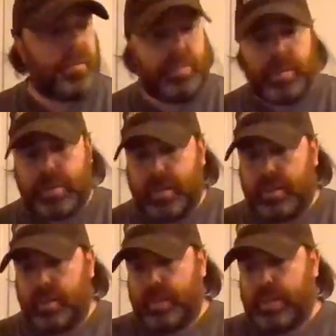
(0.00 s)
We can put
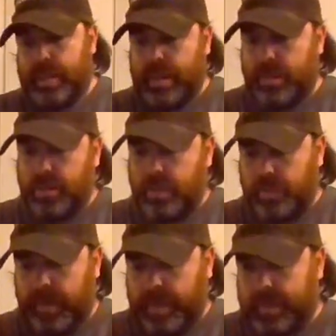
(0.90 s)
the like the yellow and
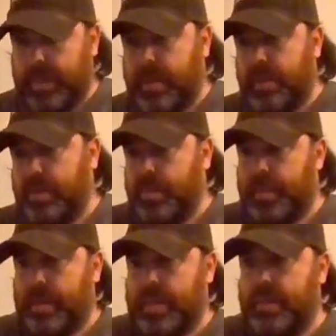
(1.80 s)
the black down to
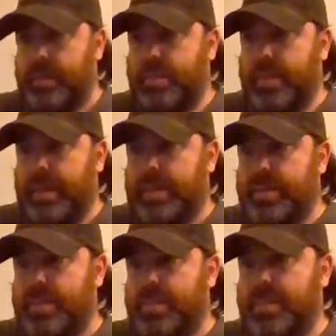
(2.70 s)
be like a
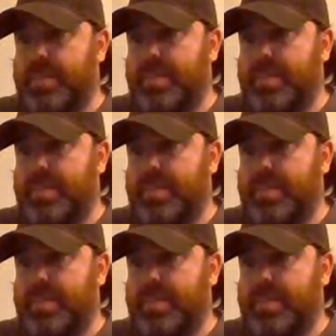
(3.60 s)
hazard.